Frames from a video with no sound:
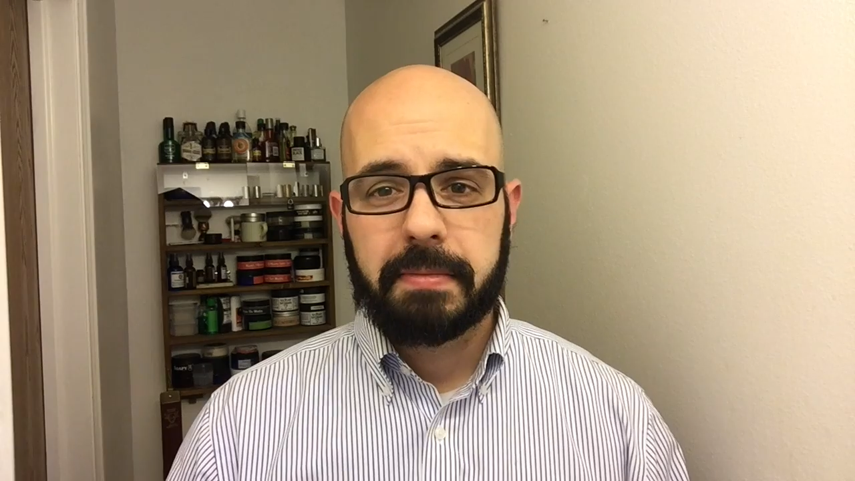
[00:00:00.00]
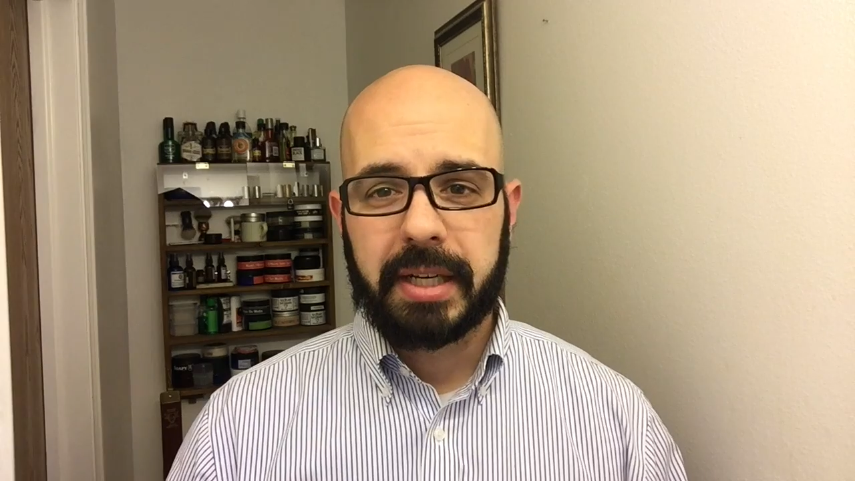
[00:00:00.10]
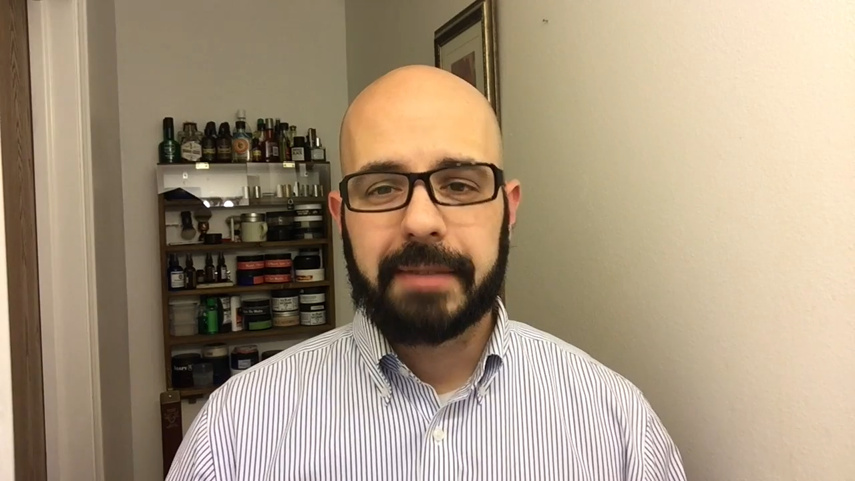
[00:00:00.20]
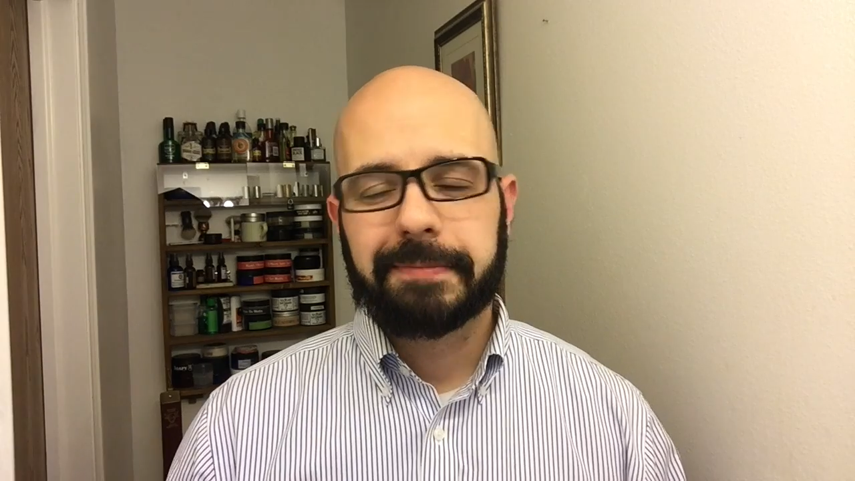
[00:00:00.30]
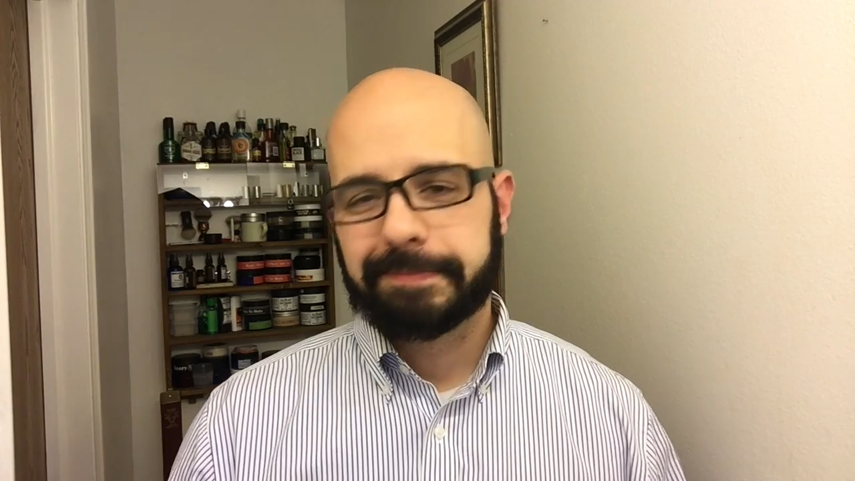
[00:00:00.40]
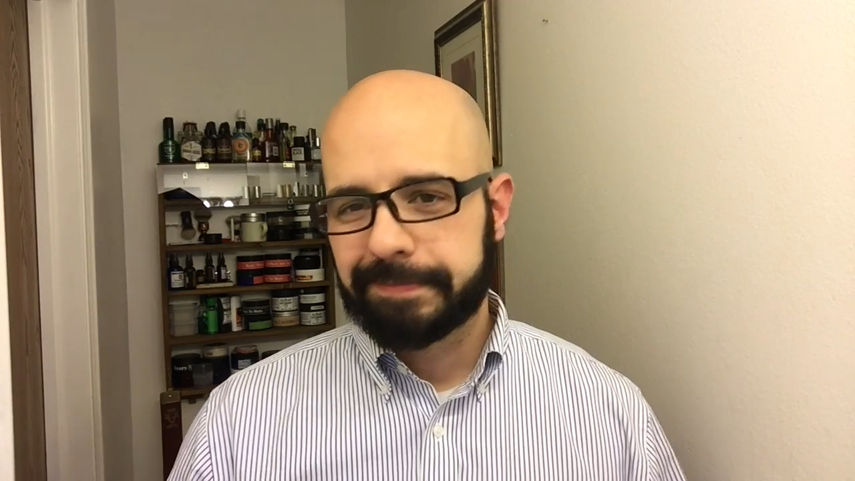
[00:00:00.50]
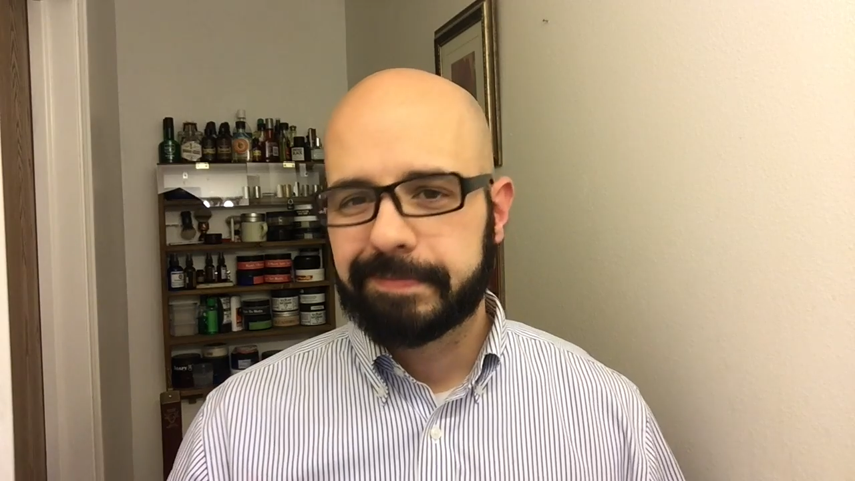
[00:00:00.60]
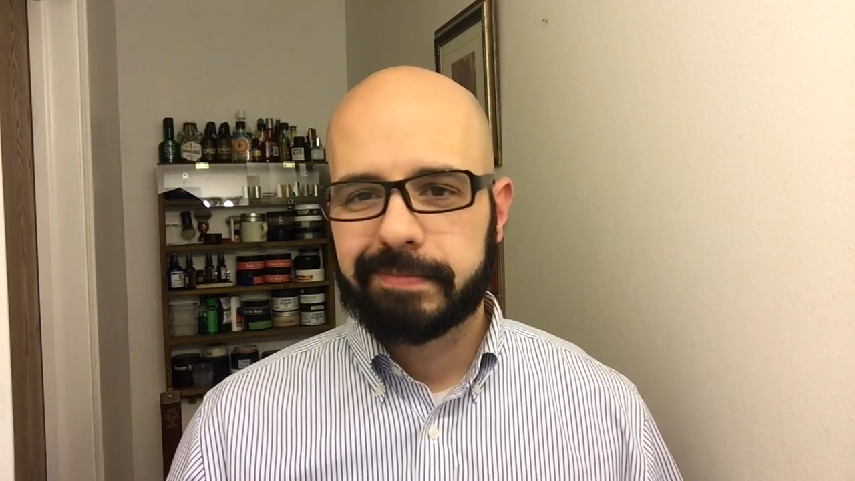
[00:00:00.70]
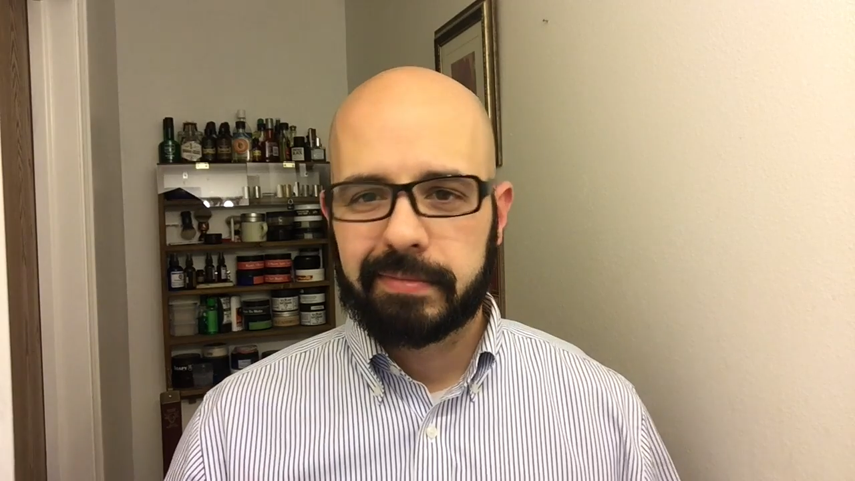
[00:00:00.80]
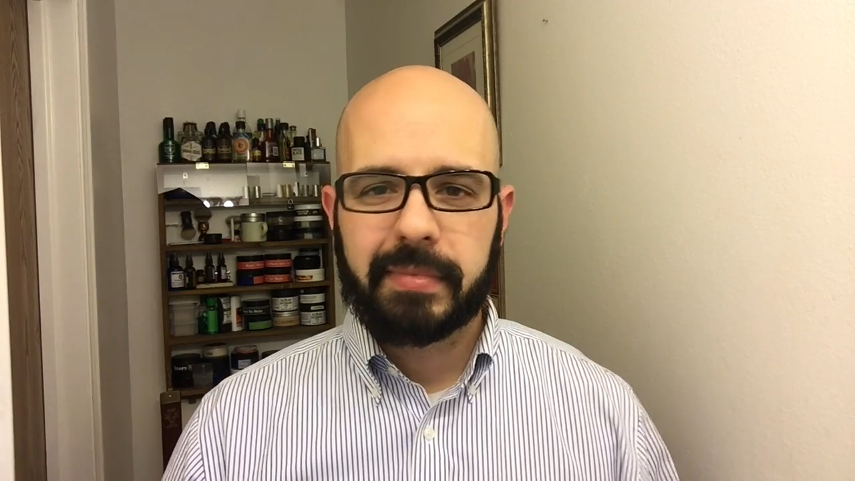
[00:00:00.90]
but
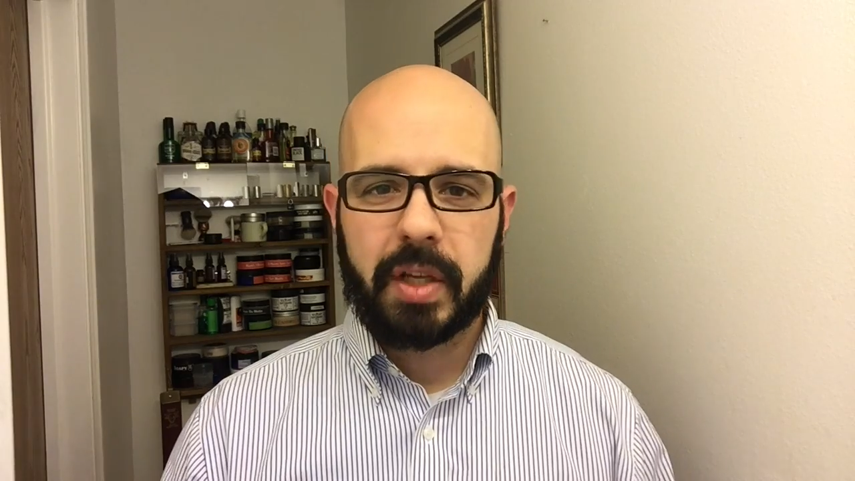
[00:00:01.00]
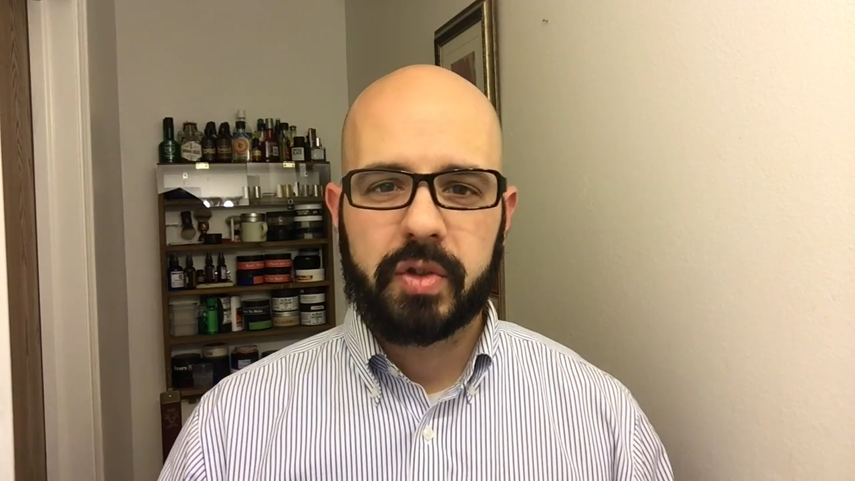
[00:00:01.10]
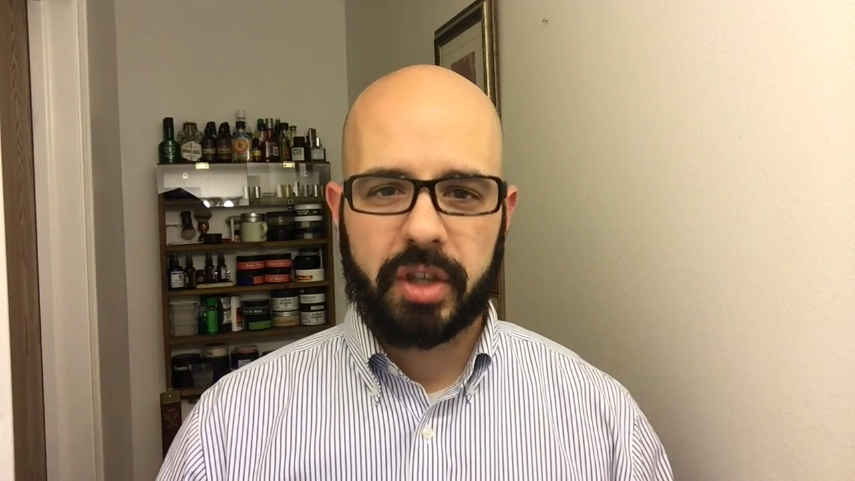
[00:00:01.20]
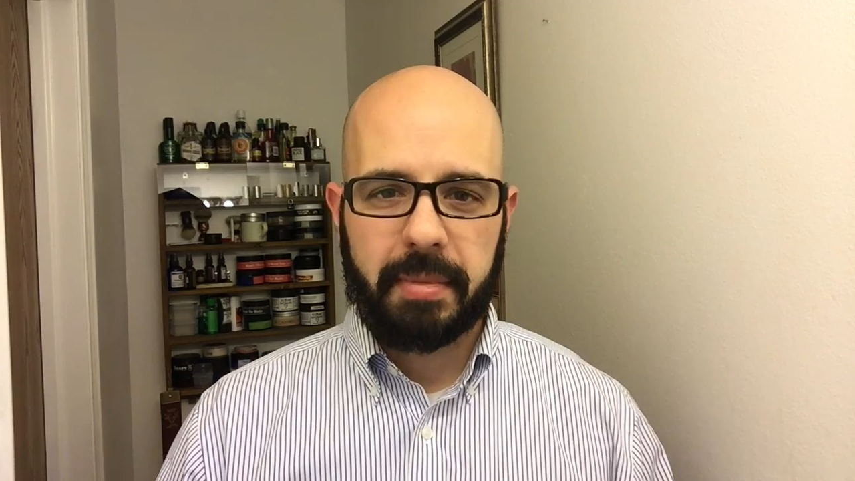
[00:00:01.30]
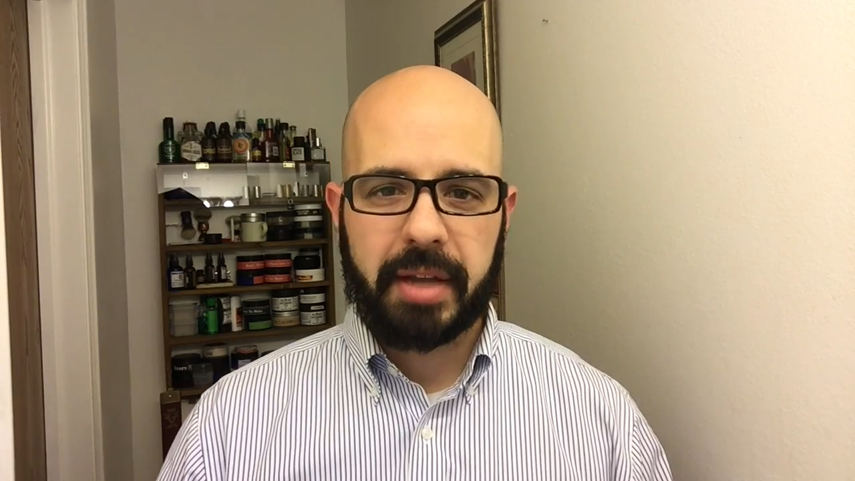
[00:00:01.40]
usually